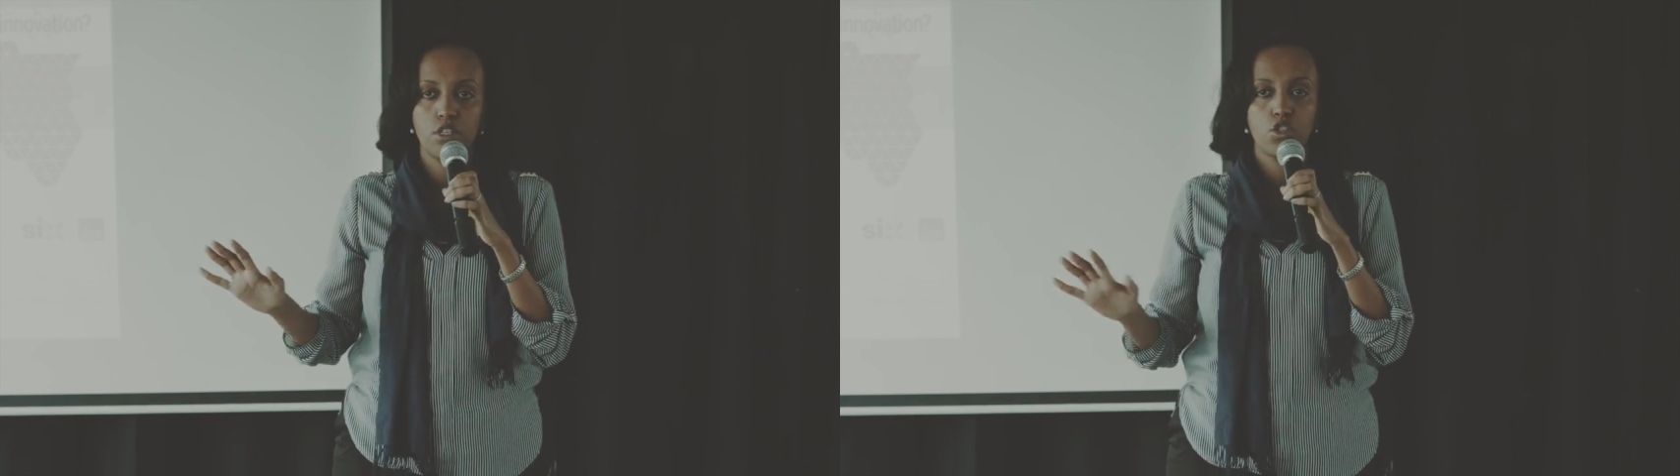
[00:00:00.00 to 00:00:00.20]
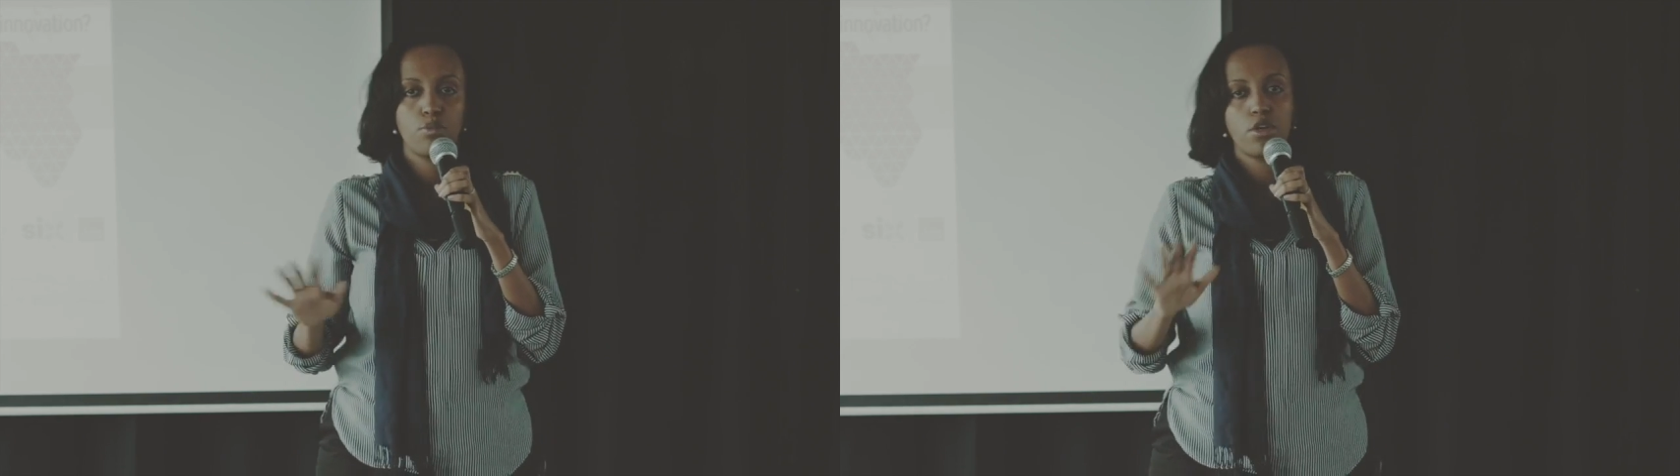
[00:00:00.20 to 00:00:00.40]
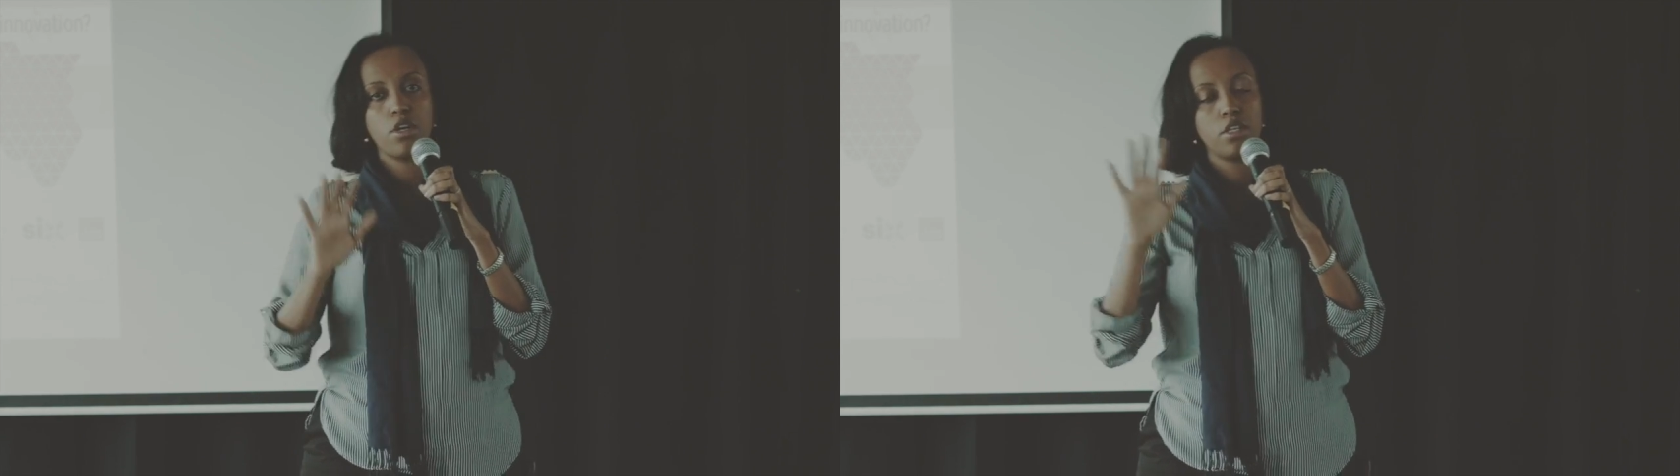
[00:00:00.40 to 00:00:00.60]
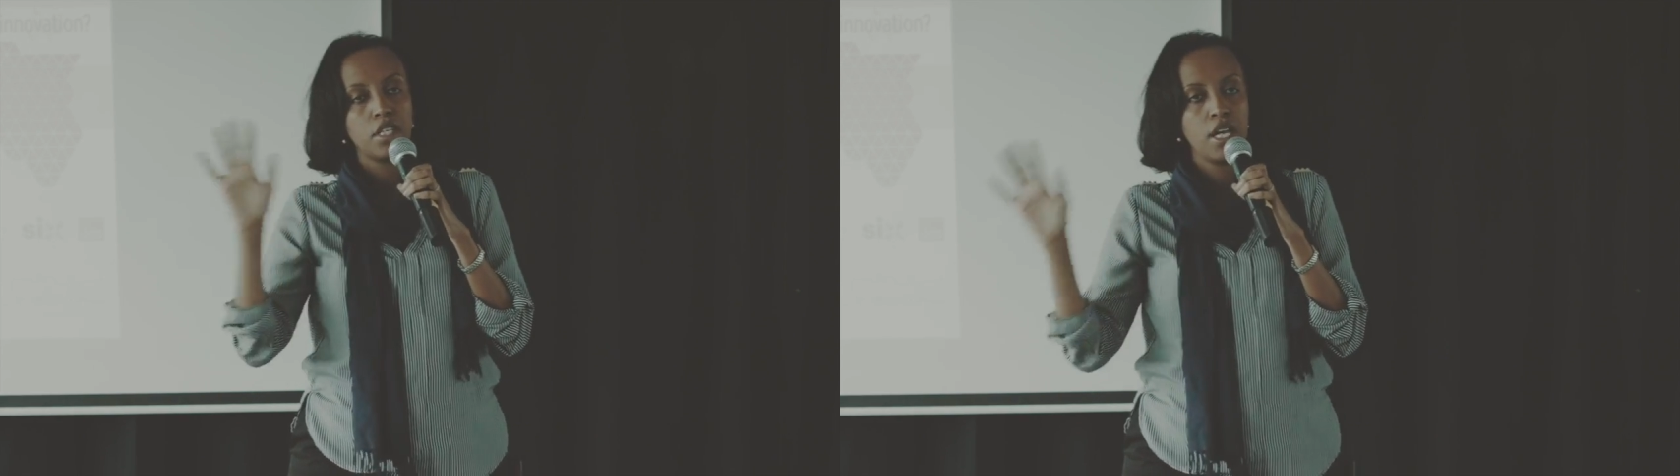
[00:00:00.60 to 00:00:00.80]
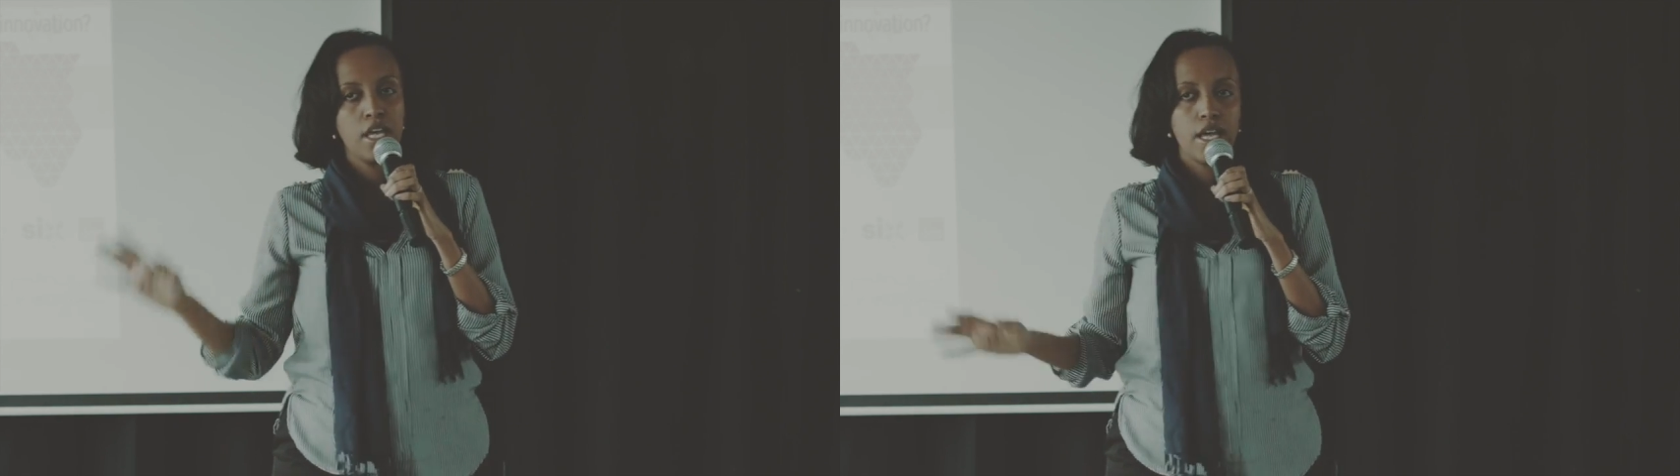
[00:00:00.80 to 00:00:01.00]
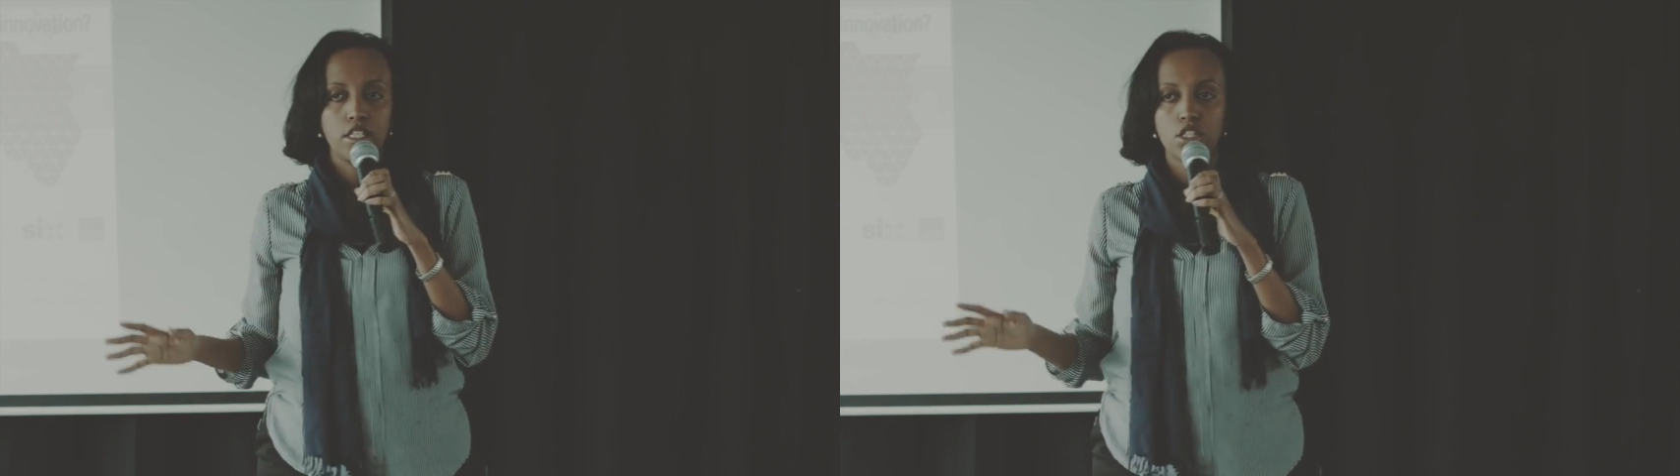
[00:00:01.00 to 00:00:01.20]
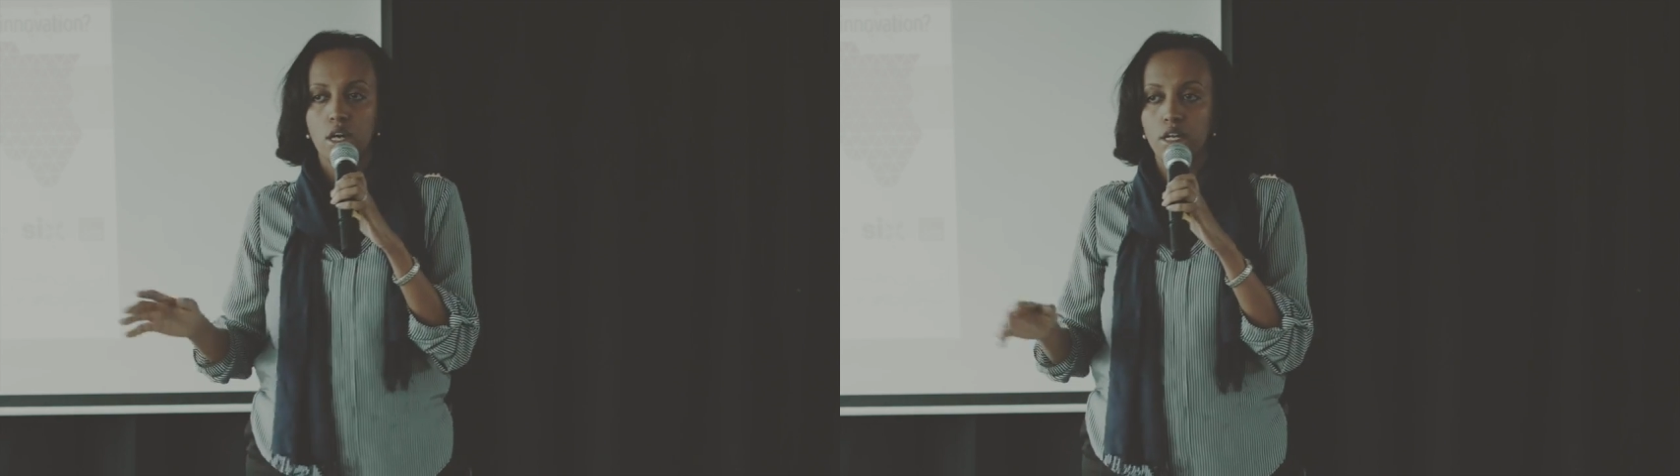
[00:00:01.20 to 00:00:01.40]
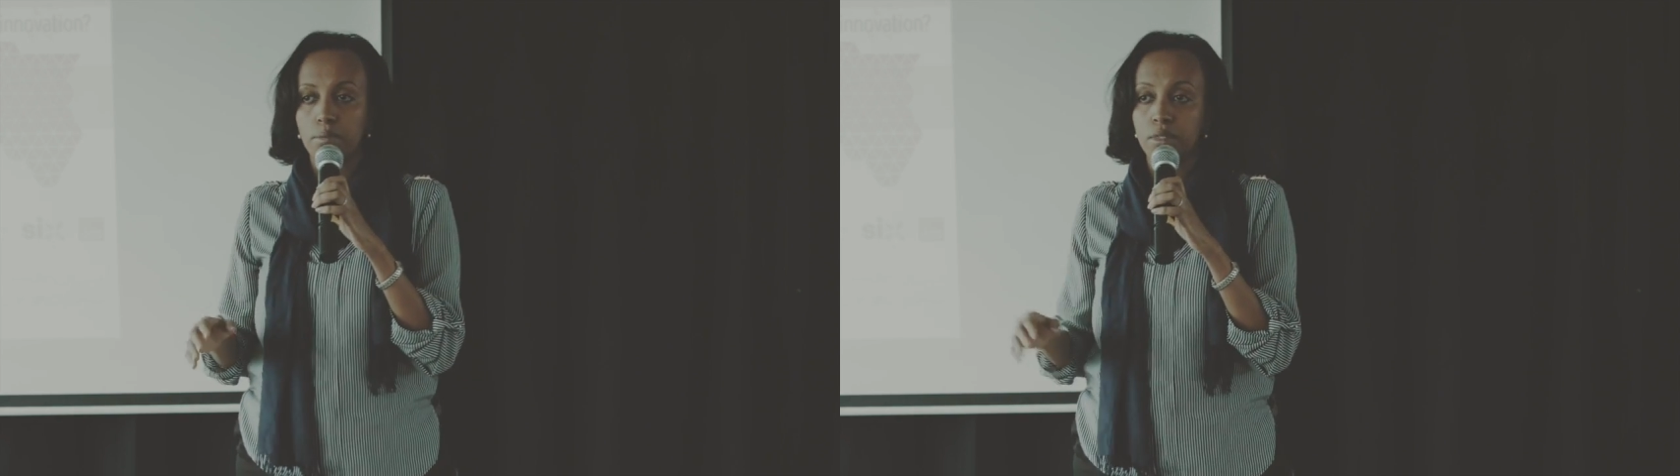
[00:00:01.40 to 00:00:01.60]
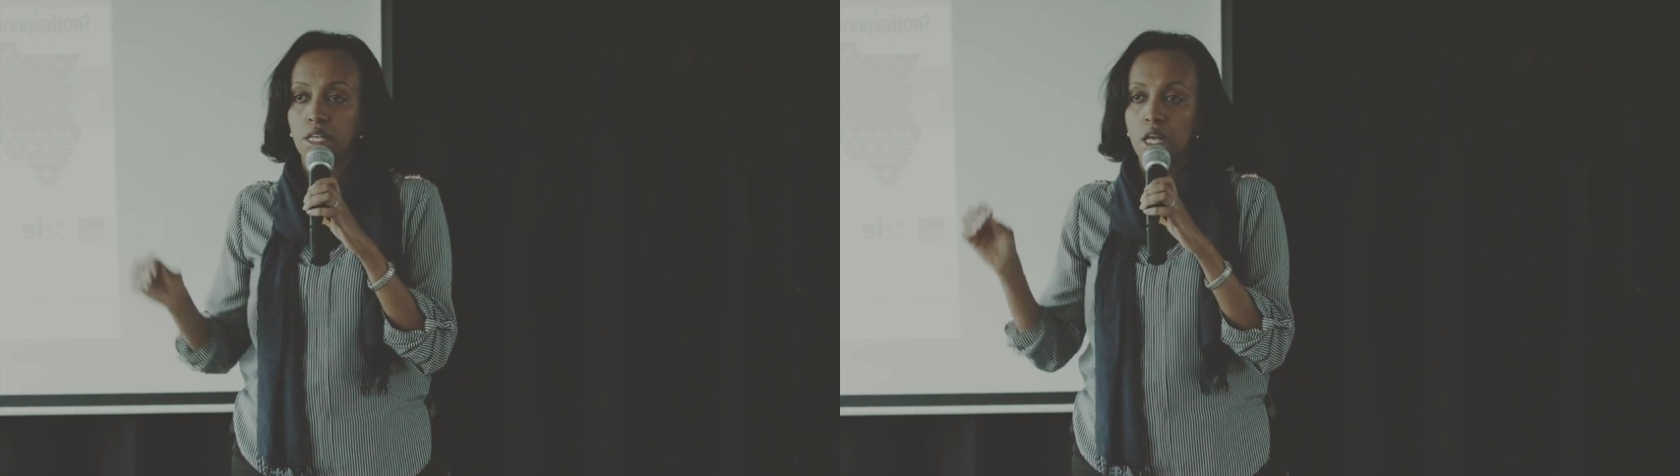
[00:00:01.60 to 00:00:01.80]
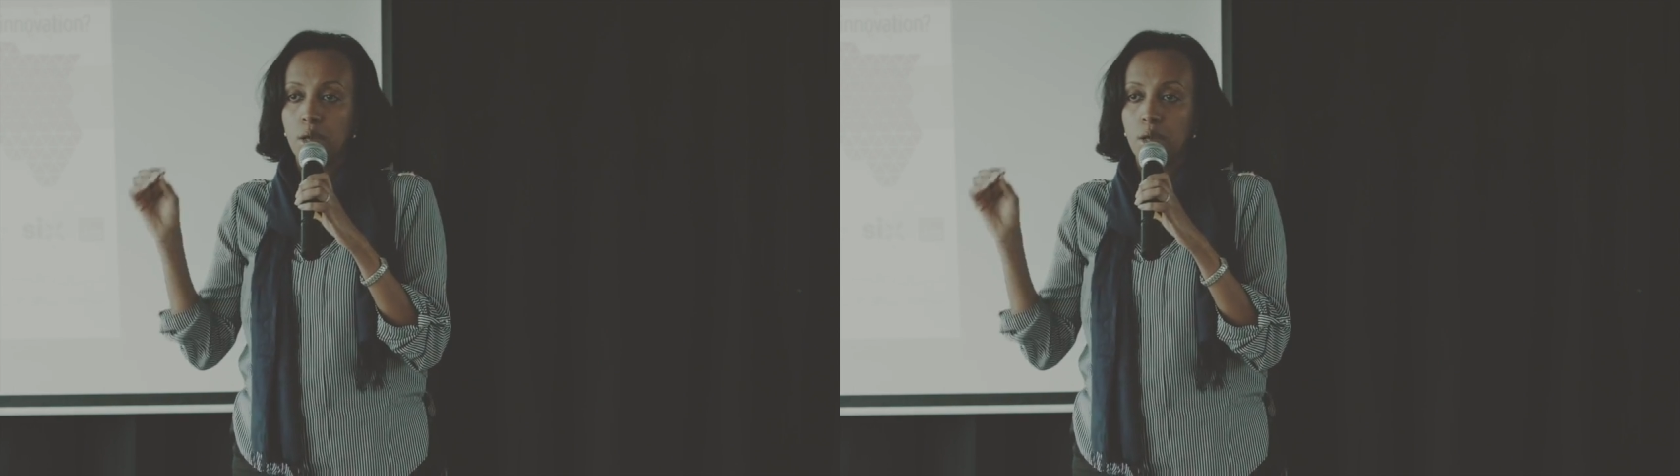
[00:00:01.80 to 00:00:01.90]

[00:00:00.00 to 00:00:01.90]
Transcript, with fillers: entrepreneurs and startups.